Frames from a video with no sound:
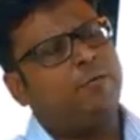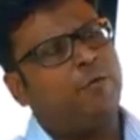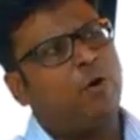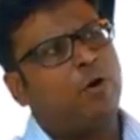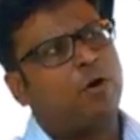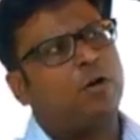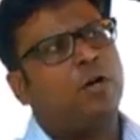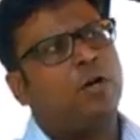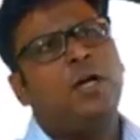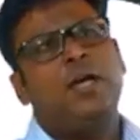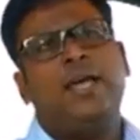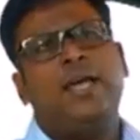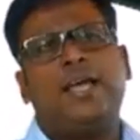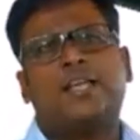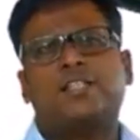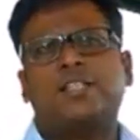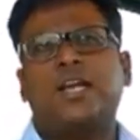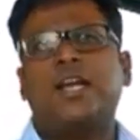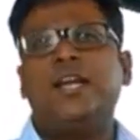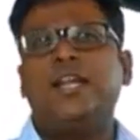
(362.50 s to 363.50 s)

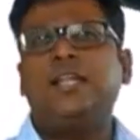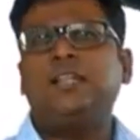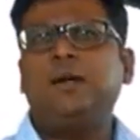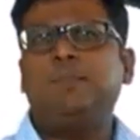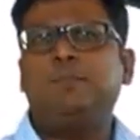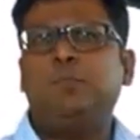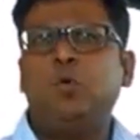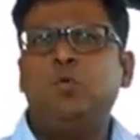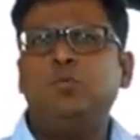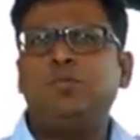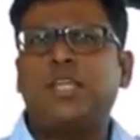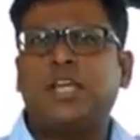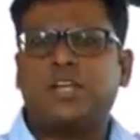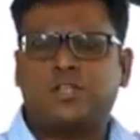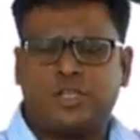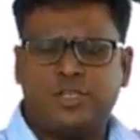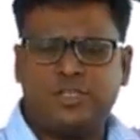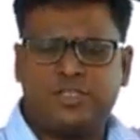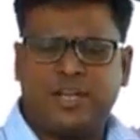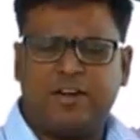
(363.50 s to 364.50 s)
the boom
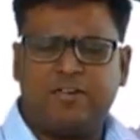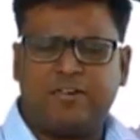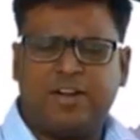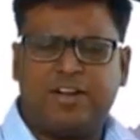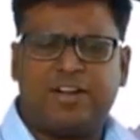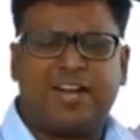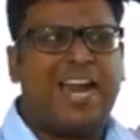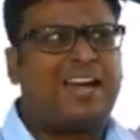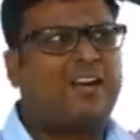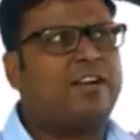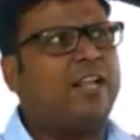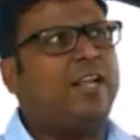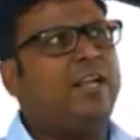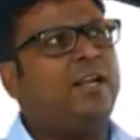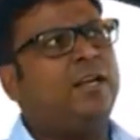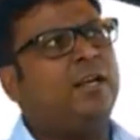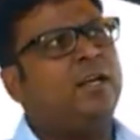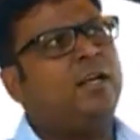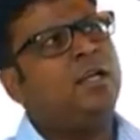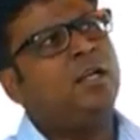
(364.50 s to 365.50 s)
section and the
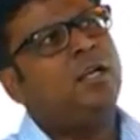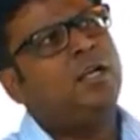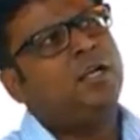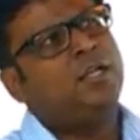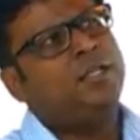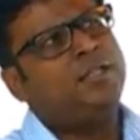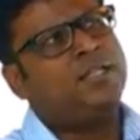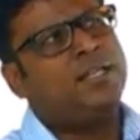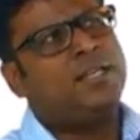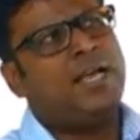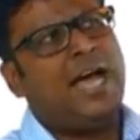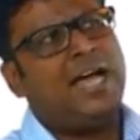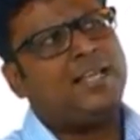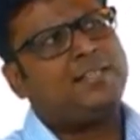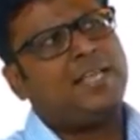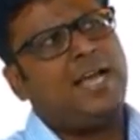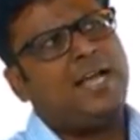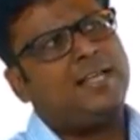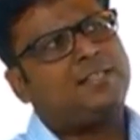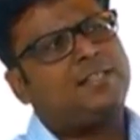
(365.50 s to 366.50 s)
retracting.
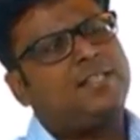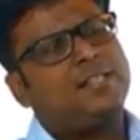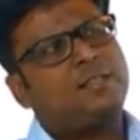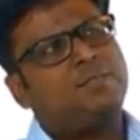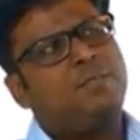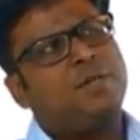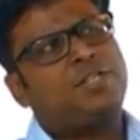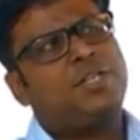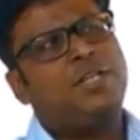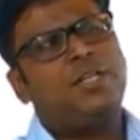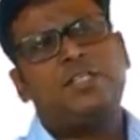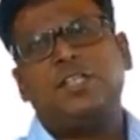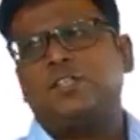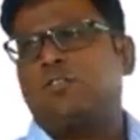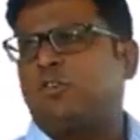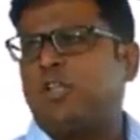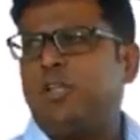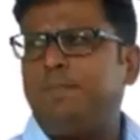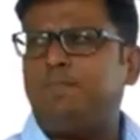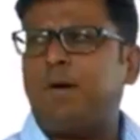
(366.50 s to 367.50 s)
As this machine
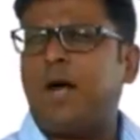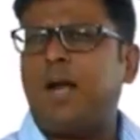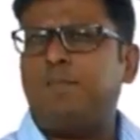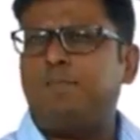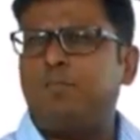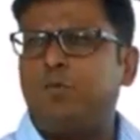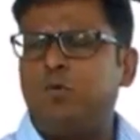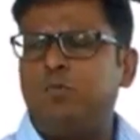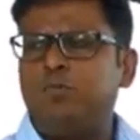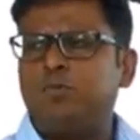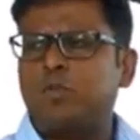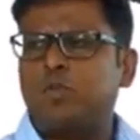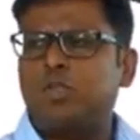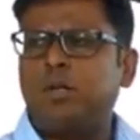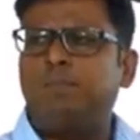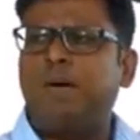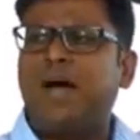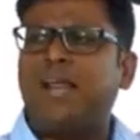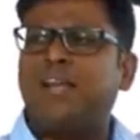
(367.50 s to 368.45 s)
has the 3-part boom, so that